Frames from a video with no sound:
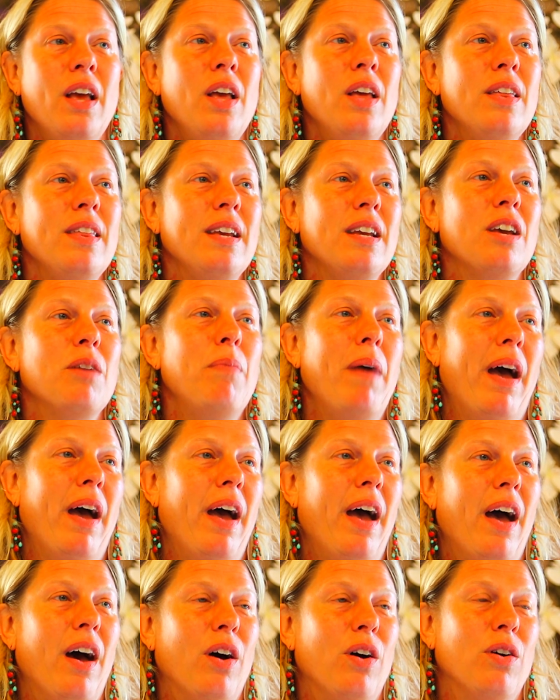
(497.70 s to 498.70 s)
think about
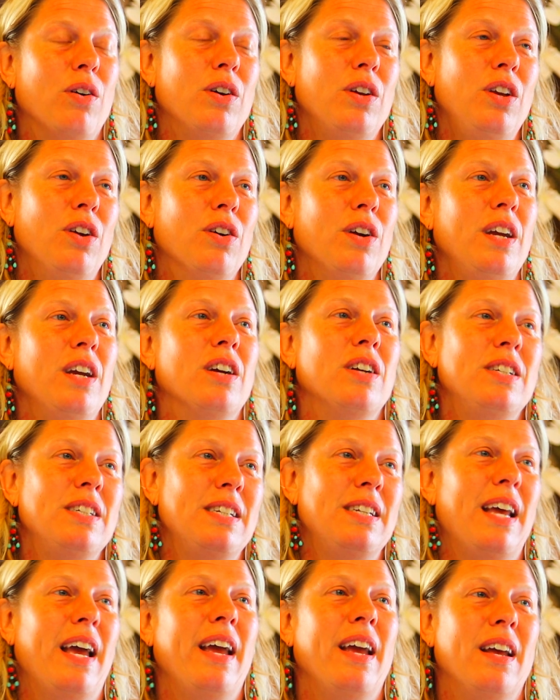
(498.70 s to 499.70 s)
how you're here
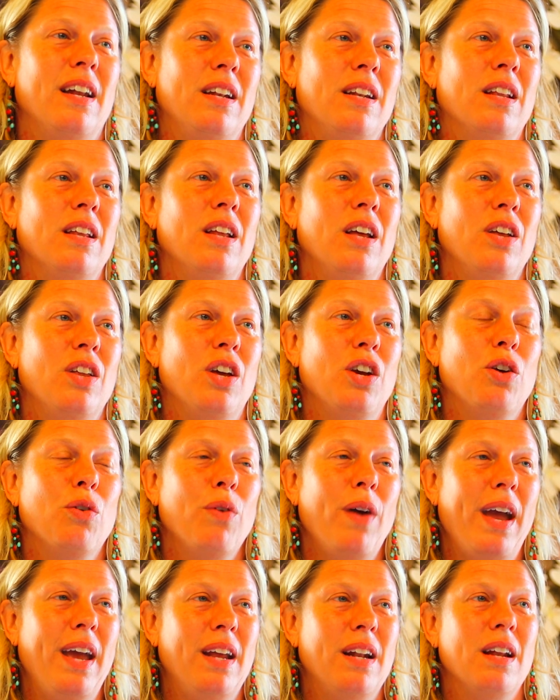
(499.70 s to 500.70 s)
today and the
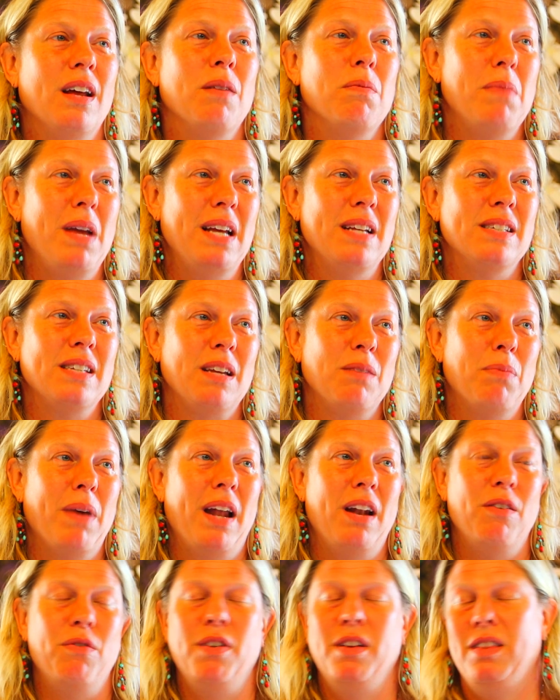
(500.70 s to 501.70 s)
great, amazing
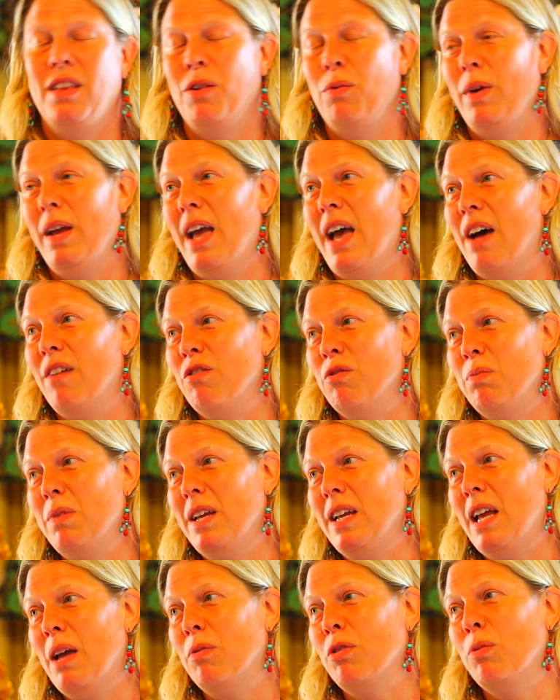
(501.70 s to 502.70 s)
benefit that we have of
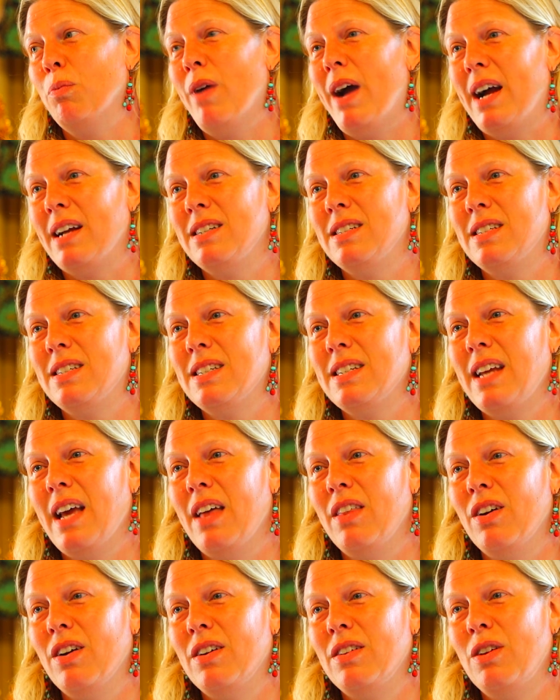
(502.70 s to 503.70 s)
being able to practice
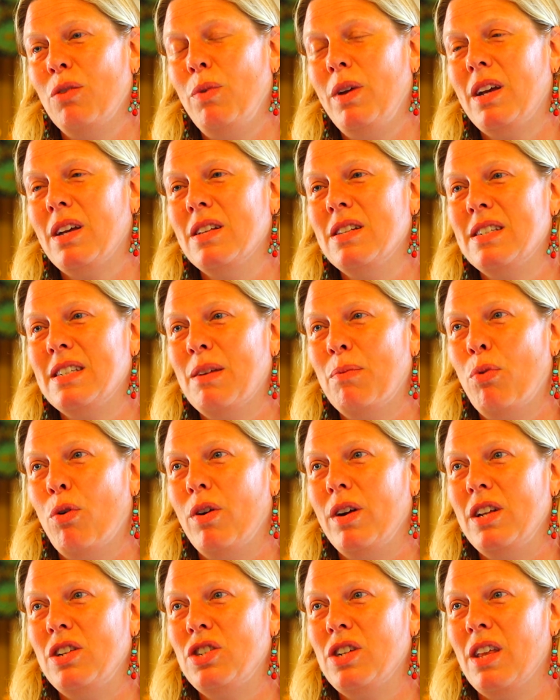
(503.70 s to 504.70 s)
together, that we can
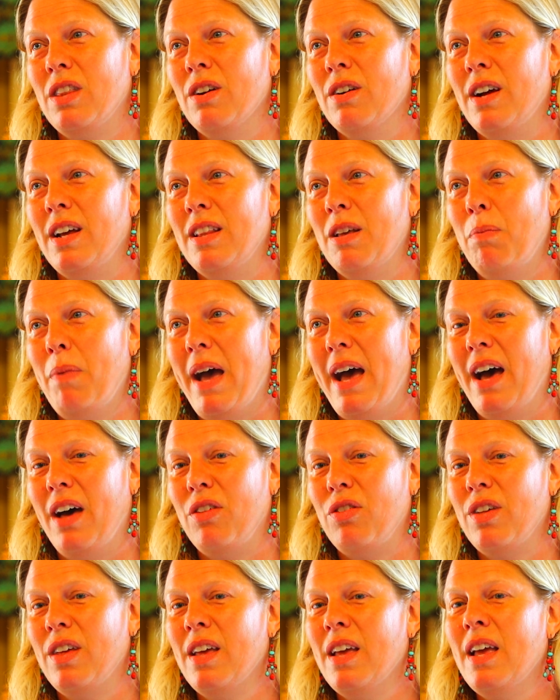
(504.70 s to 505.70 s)
support each other on the path.
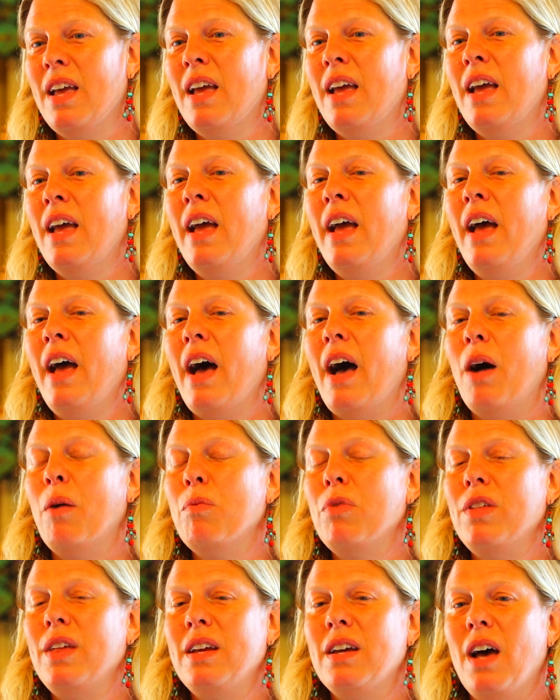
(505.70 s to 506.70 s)

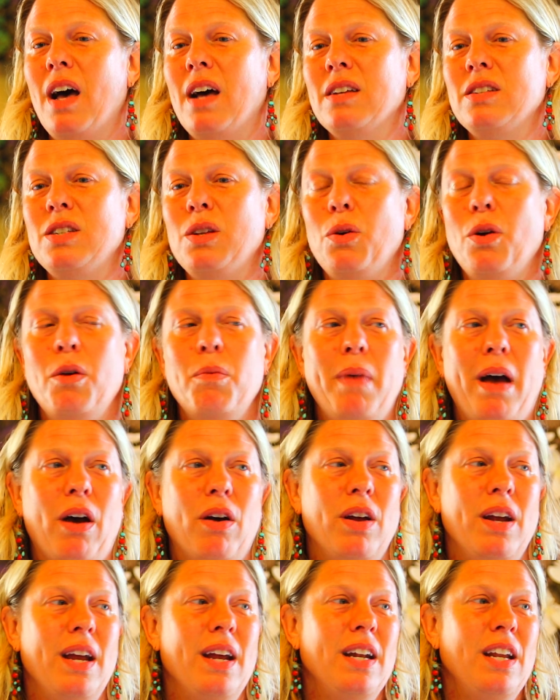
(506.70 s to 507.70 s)
Think also
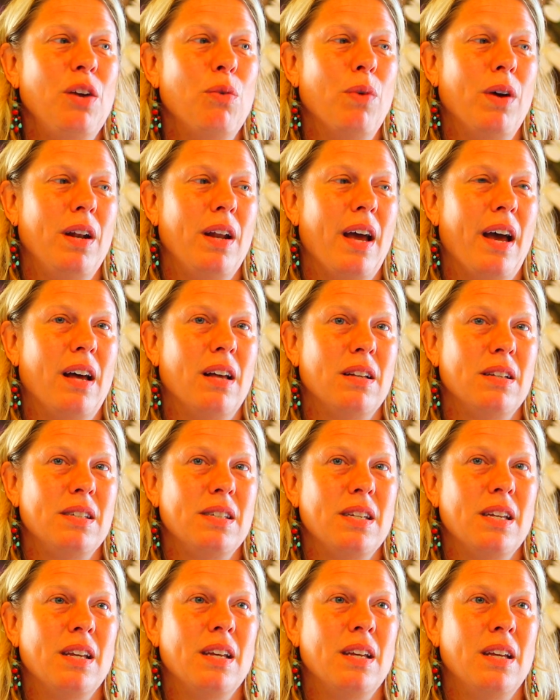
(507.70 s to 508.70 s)
about anyone
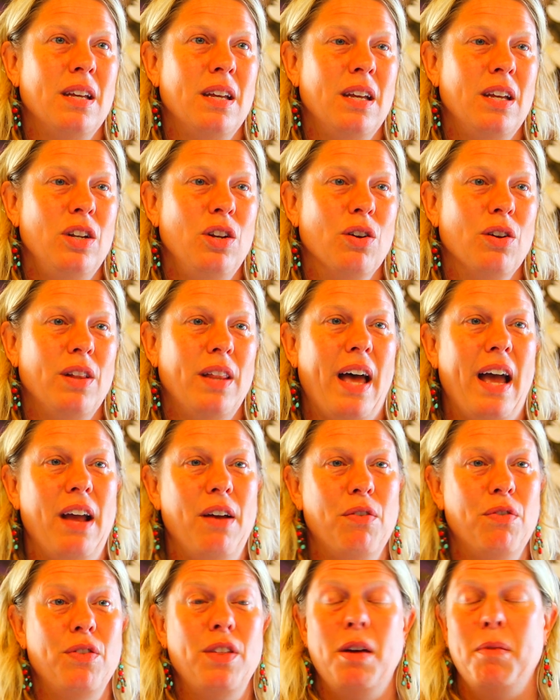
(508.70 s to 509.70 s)
else in your
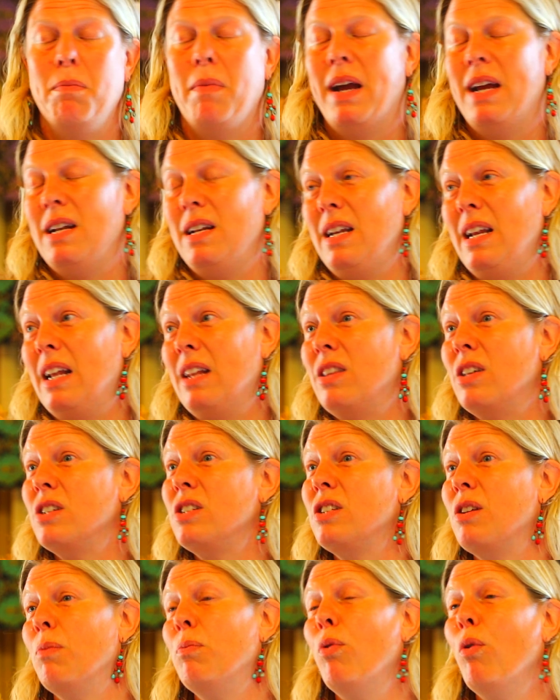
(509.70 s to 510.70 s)
life that might need the
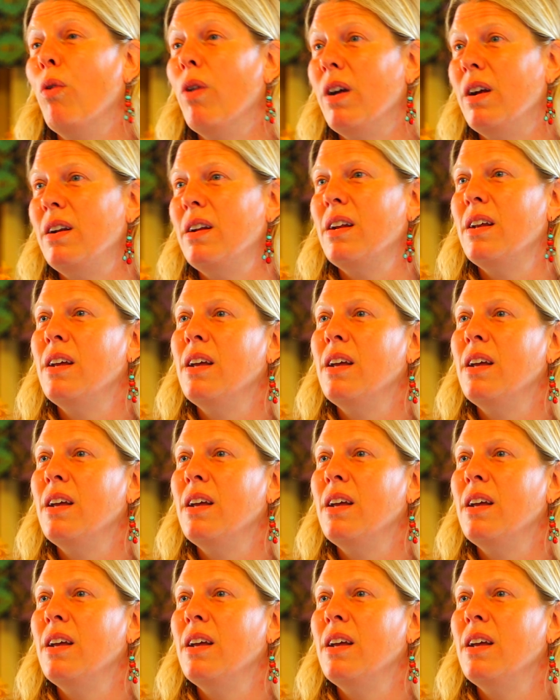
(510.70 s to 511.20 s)
support